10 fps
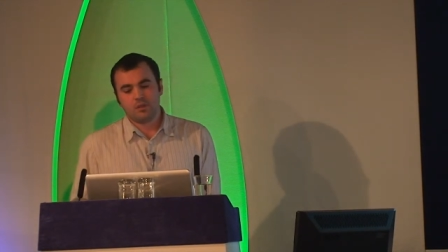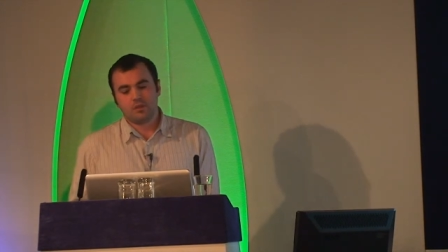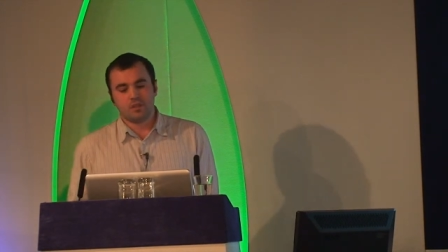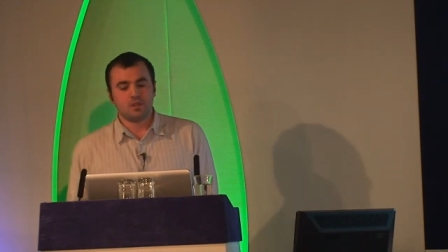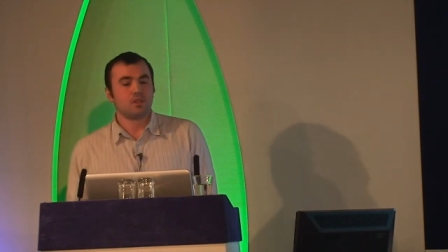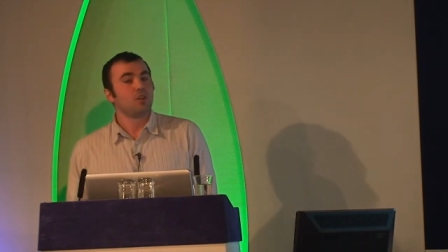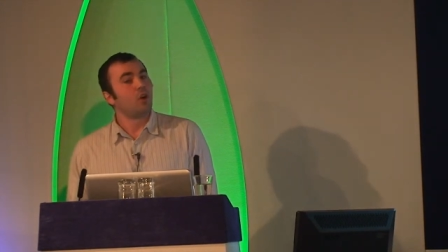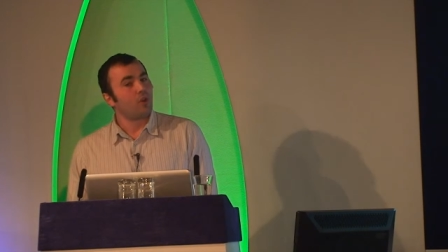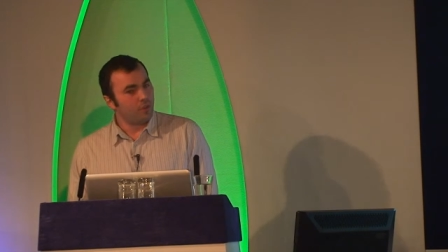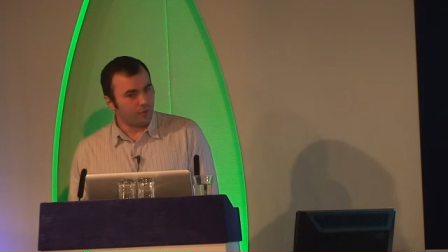This is
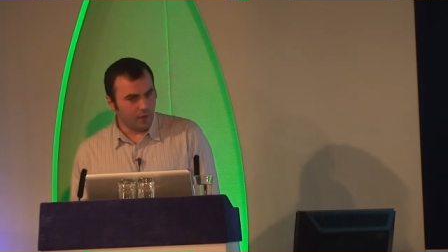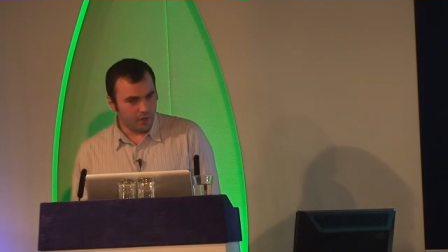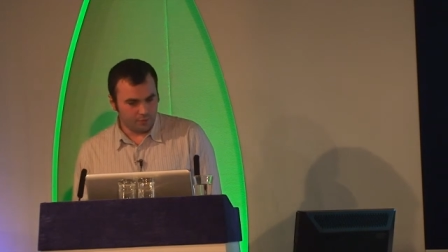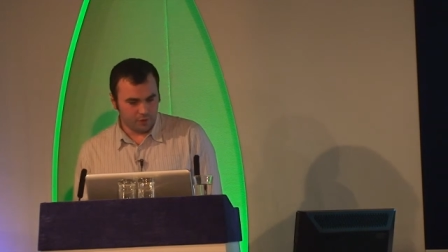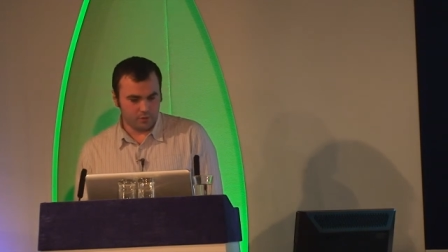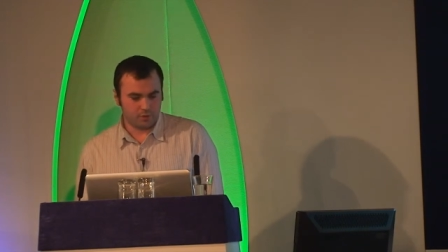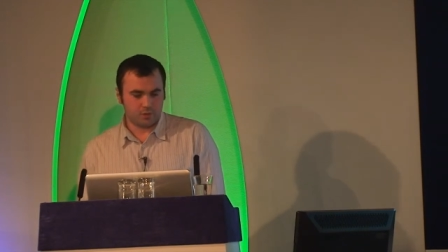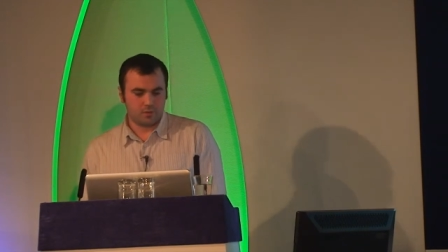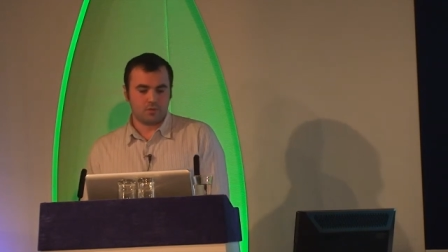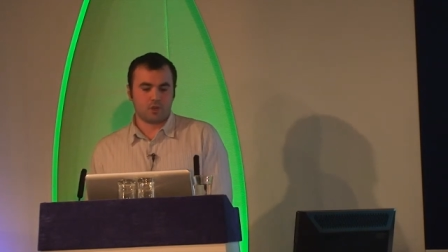not the right
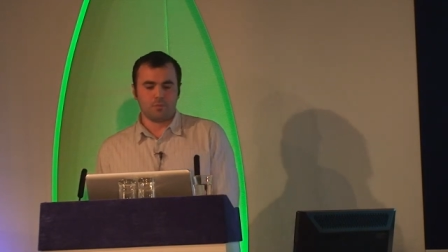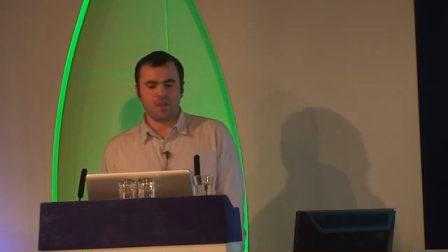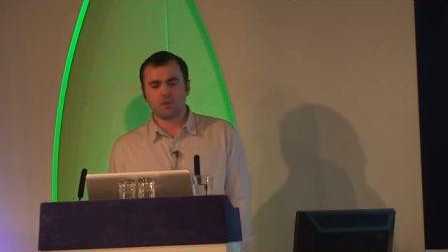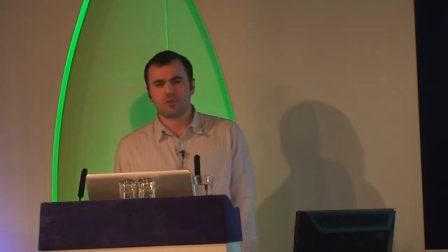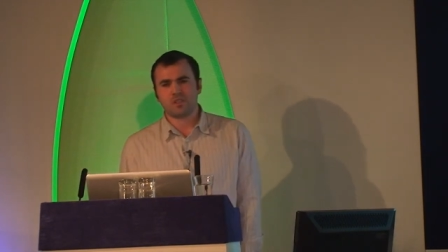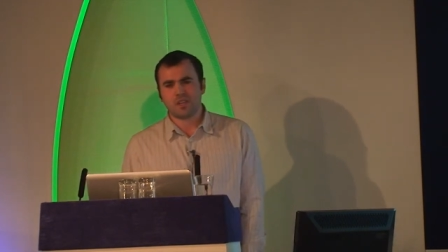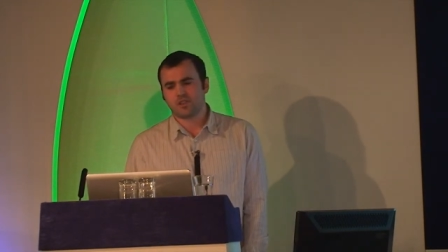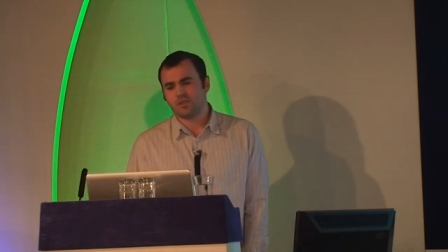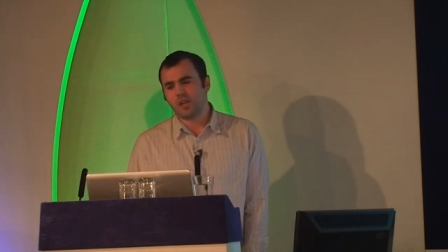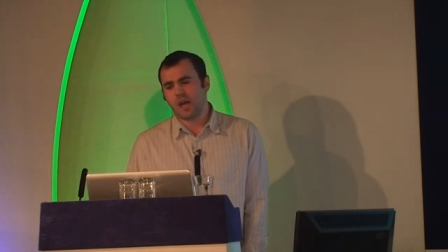approach. Complete your
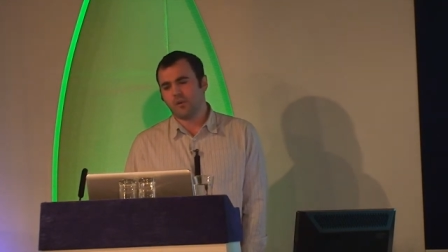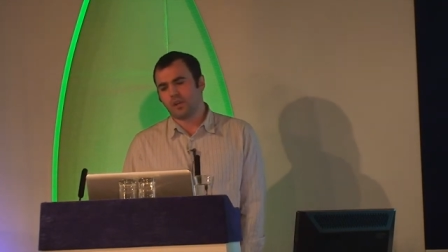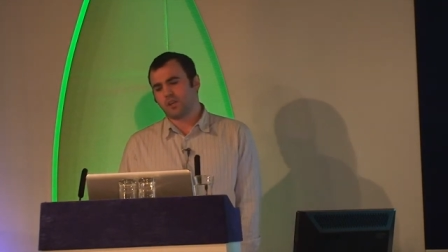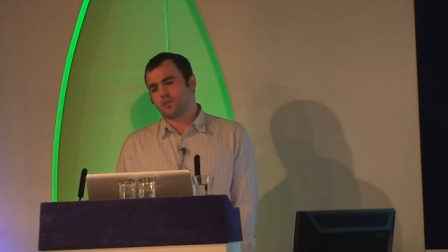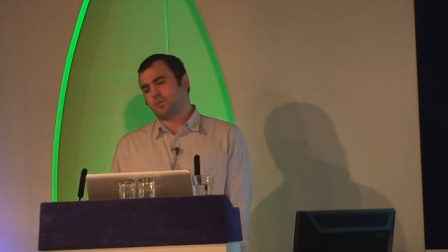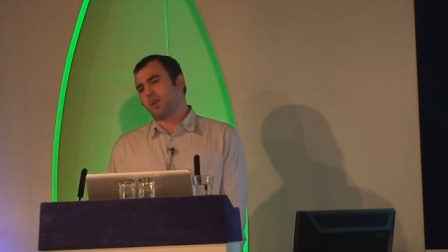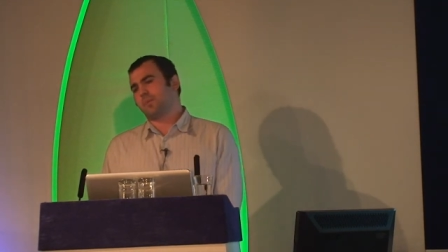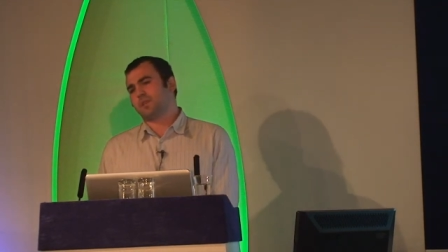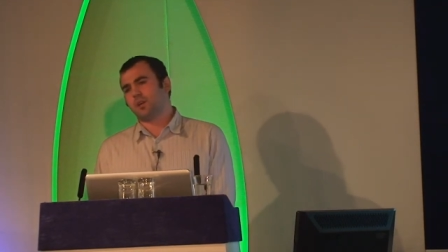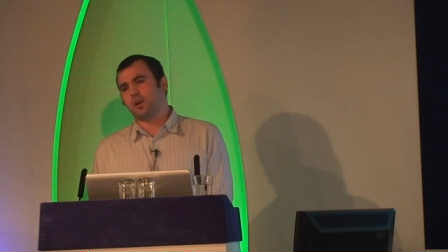transaction now and get
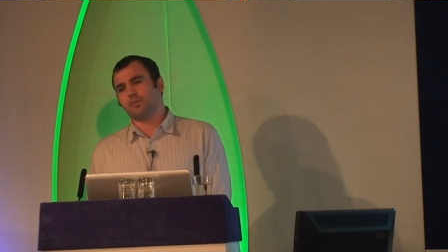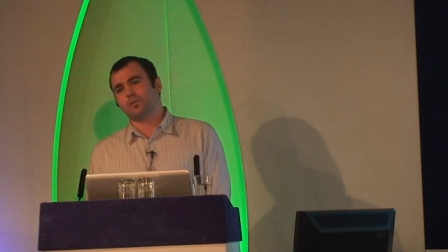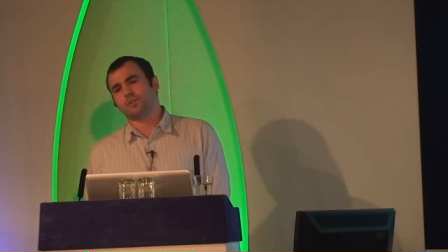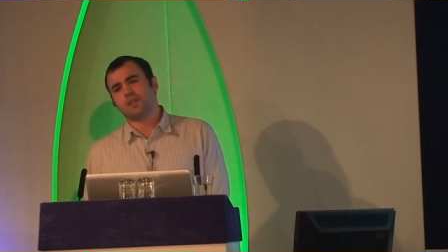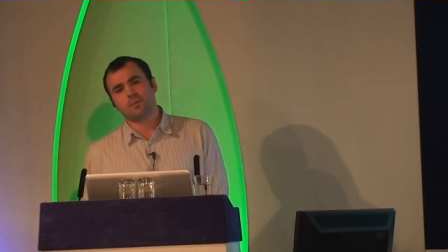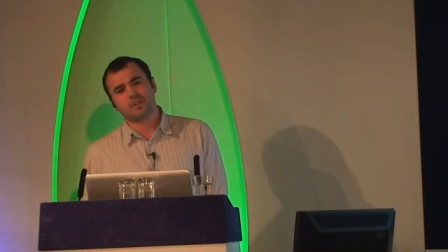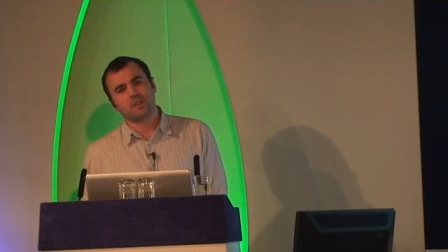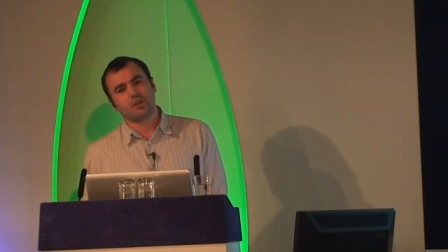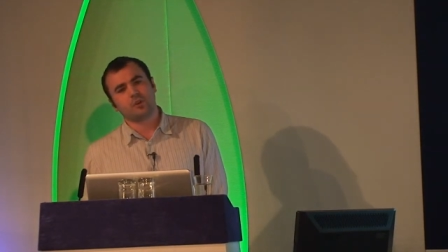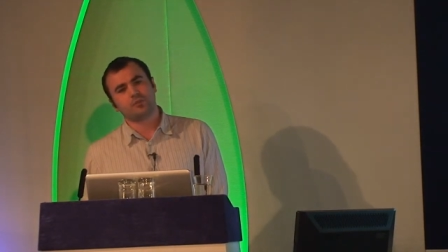20% off or
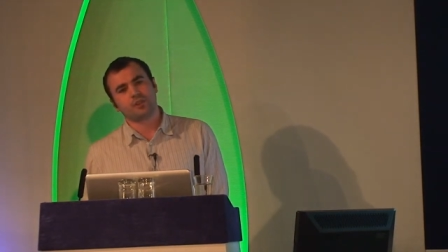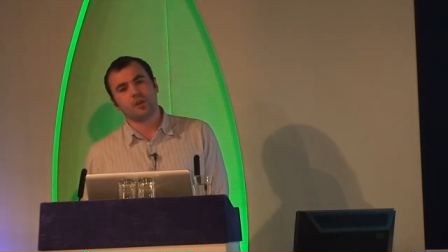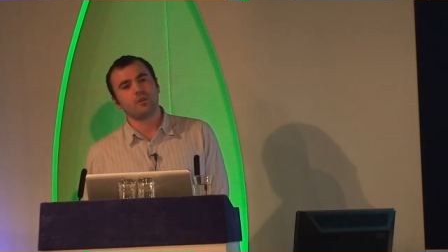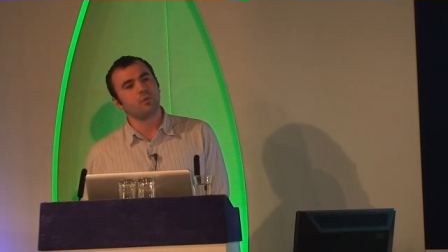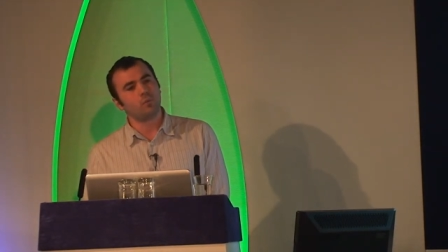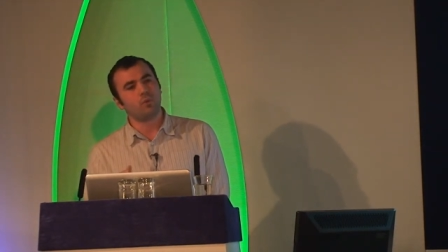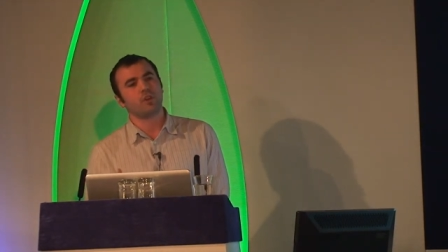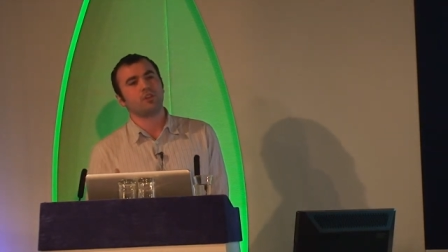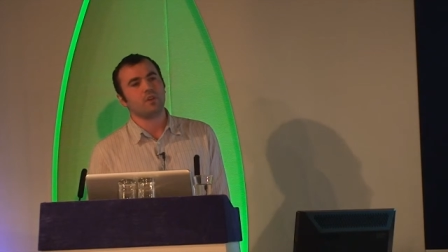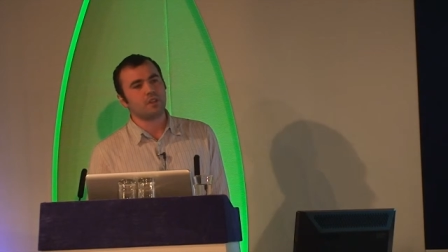10% off. So what
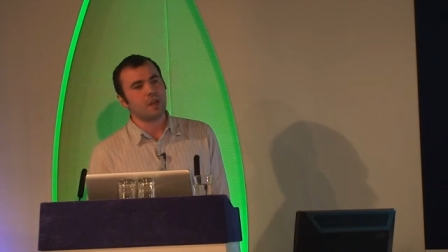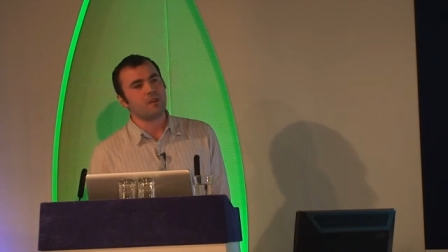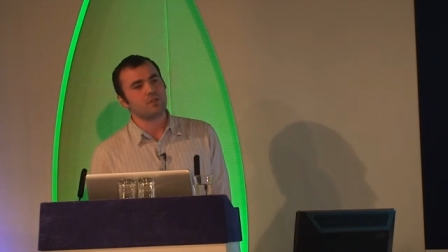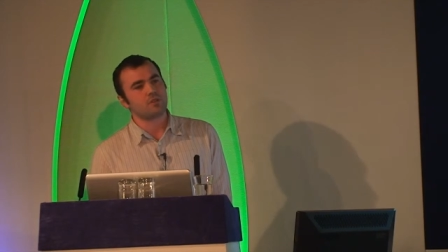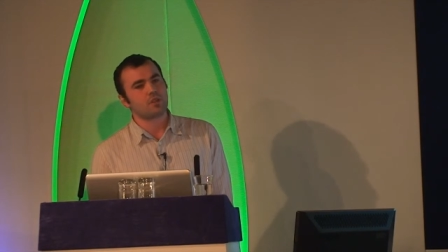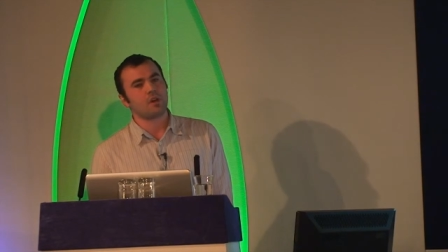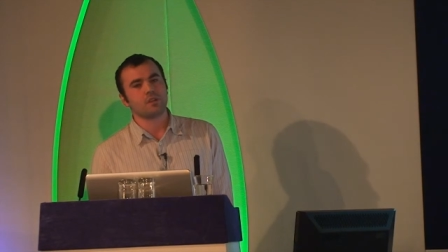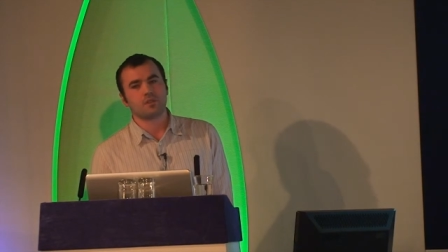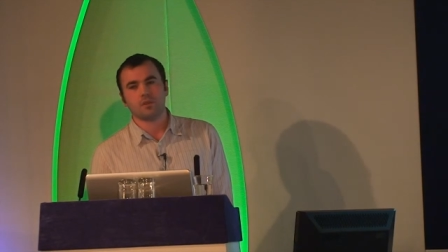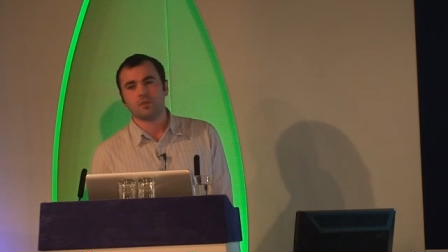you're doing there is you're starting
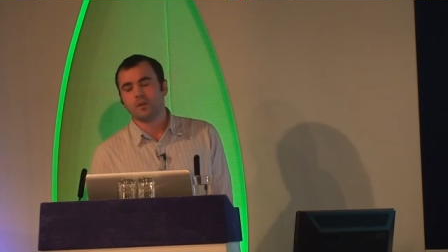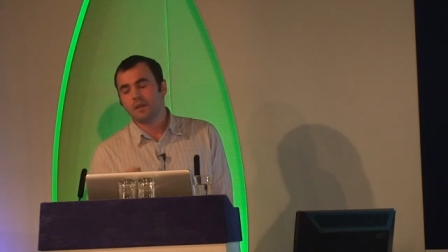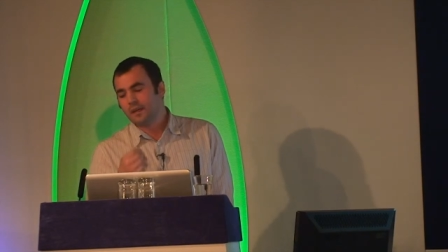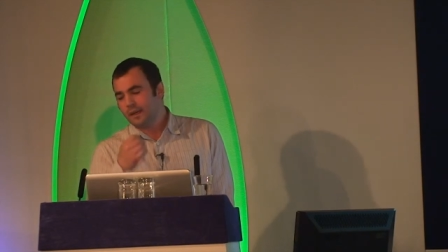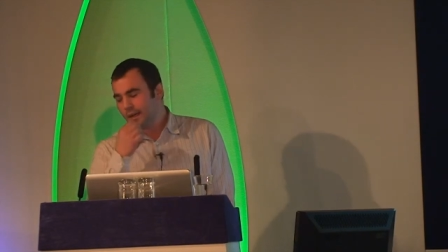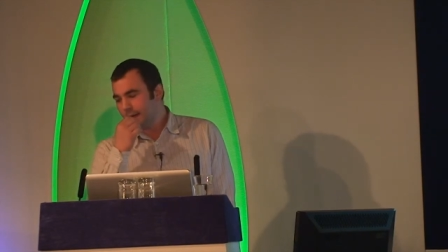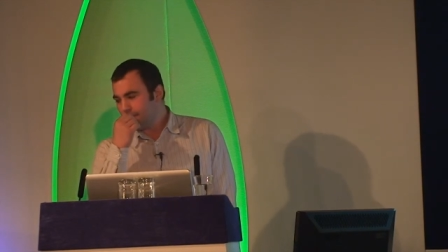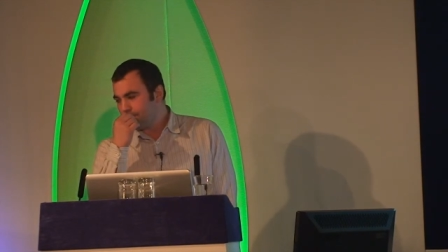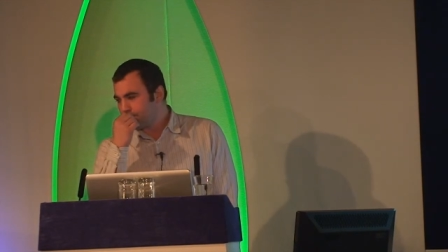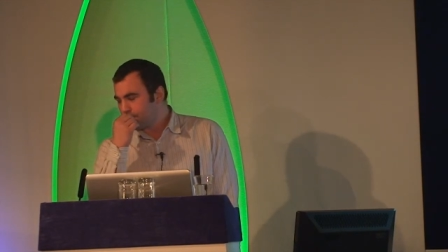to
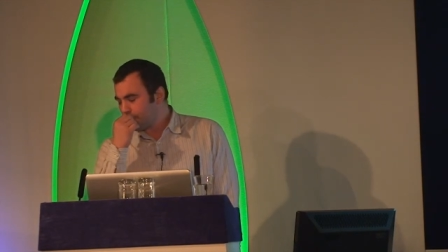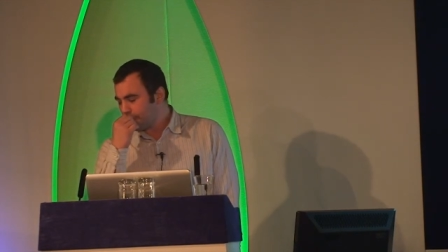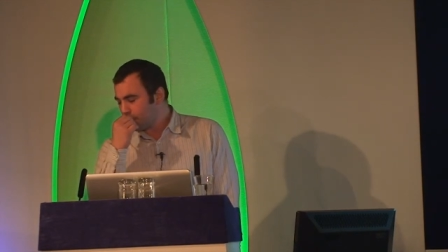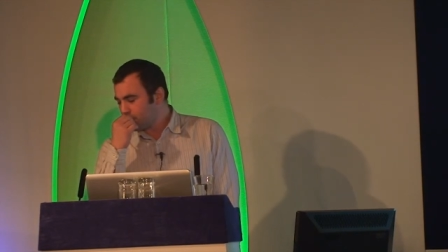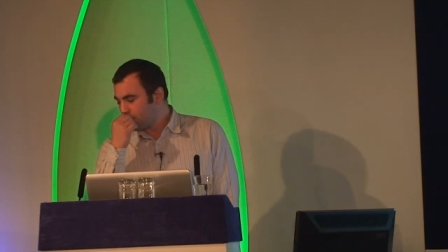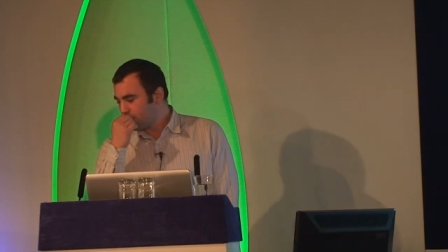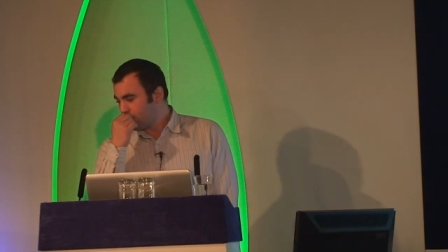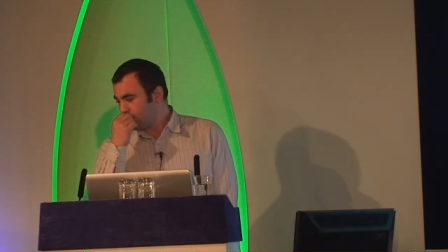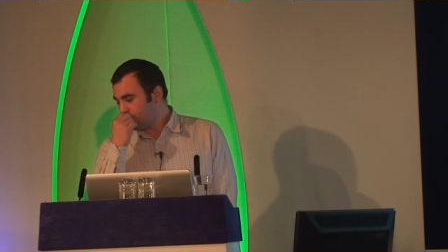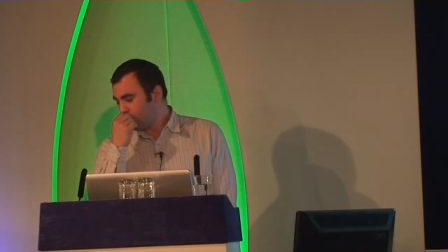what's what I'm
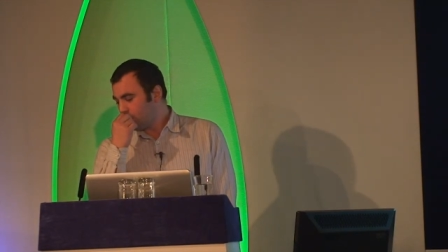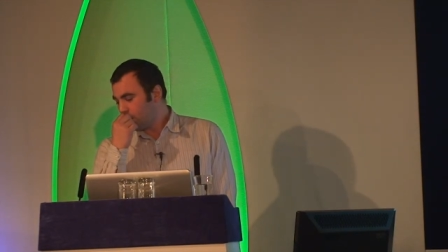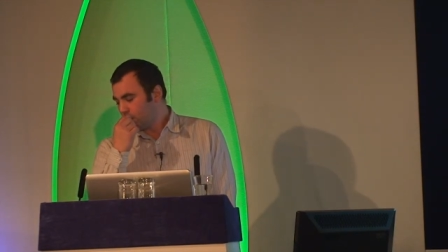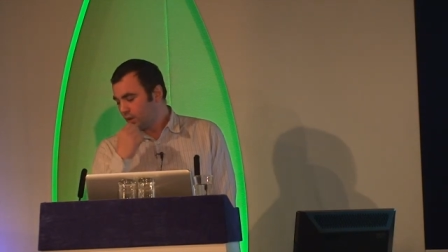looking for,